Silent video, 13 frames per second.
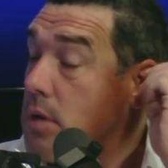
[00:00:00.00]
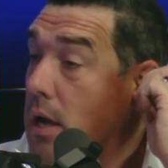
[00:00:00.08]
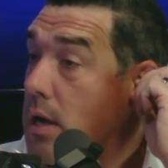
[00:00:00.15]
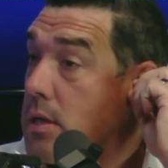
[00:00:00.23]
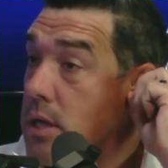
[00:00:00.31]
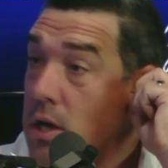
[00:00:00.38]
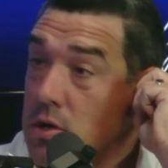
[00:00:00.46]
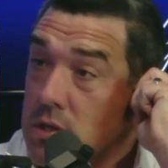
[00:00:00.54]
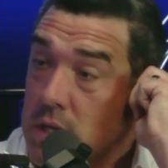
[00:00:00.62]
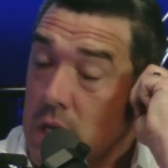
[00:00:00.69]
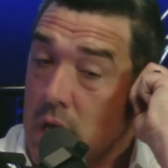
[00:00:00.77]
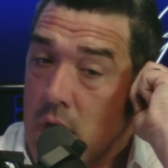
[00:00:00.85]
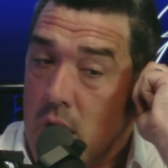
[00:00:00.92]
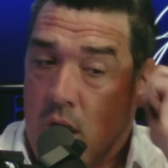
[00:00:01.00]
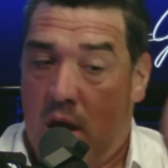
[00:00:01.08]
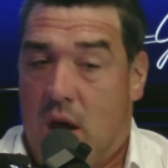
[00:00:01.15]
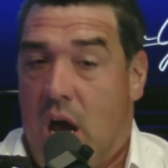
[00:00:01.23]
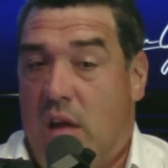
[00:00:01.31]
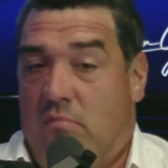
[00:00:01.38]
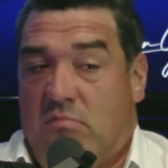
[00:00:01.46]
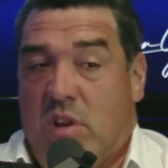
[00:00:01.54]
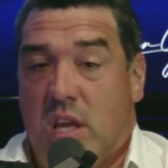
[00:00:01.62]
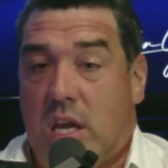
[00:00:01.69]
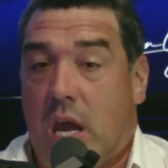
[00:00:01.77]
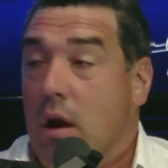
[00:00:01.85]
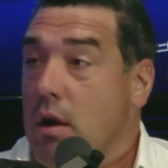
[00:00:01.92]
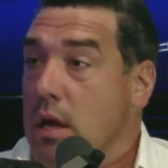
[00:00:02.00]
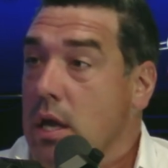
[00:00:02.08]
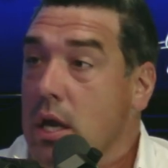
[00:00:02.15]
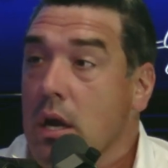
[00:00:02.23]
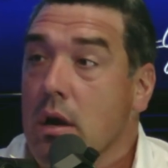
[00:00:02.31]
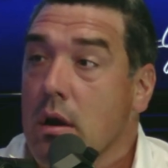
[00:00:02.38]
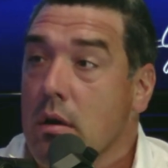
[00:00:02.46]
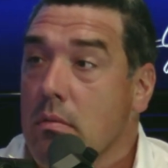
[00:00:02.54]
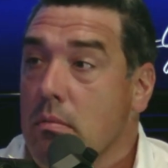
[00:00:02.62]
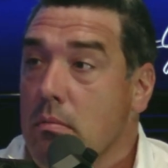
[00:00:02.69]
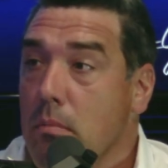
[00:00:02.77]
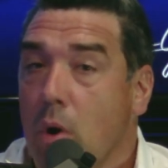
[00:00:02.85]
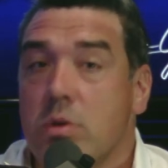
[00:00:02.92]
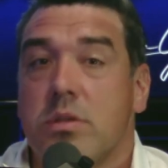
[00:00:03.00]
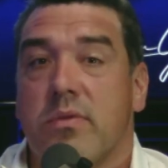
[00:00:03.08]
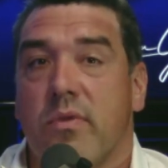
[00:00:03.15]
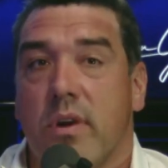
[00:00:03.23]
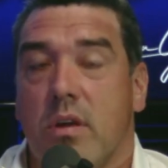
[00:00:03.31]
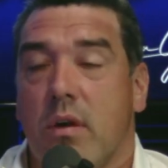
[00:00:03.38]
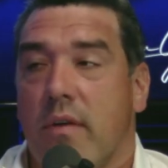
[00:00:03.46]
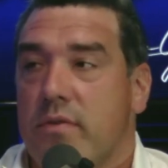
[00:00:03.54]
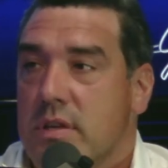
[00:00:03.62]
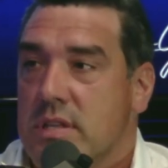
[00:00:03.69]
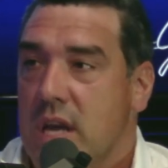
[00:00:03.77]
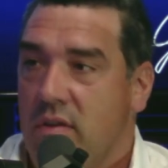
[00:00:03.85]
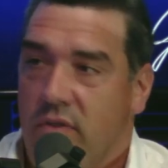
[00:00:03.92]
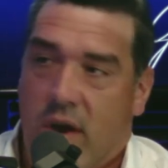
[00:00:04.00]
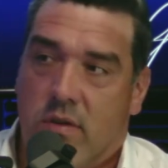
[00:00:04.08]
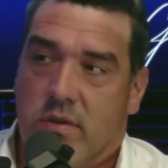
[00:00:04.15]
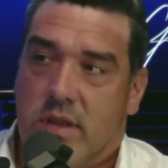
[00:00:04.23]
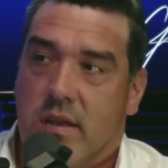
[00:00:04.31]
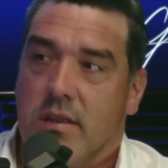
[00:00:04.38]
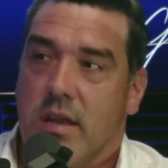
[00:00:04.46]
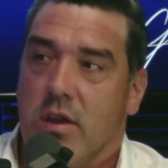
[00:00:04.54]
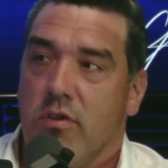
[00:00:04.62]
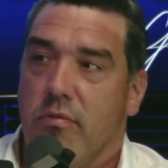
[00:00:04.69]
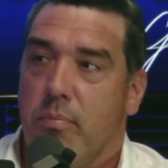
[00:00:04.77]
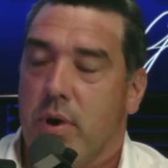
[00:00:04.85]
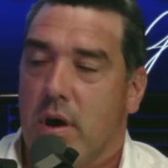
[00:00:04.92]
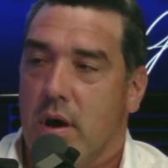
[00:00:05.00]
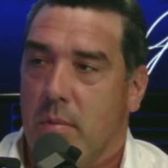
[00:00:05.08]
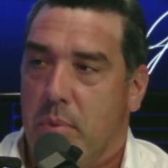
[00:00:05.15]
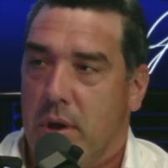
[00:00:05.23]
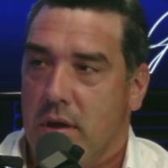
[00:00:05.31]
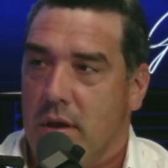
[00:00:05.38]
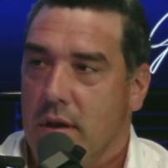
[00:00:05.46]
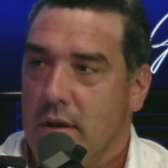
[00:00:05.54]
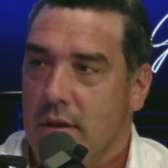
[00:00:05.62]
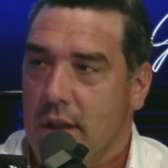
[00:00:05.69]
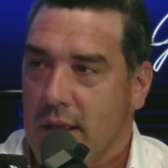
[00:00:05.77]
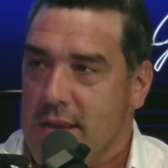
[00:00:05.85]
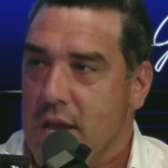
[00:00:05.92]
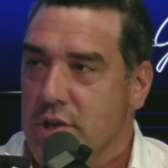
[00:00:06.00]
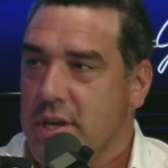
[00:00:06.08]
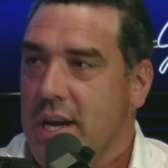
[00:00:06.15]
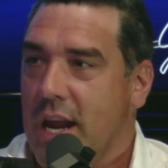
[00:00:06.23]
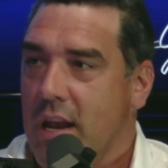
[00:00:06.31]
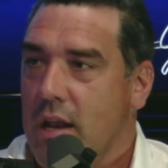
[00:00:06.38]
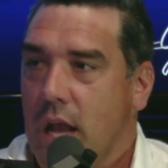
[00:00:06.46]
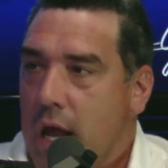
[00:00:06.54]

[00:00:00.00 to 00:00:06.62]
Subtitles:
Because here's the thing. I don't really care to hear most of what you have to say if I don't think that you've put out an opinion that's educated.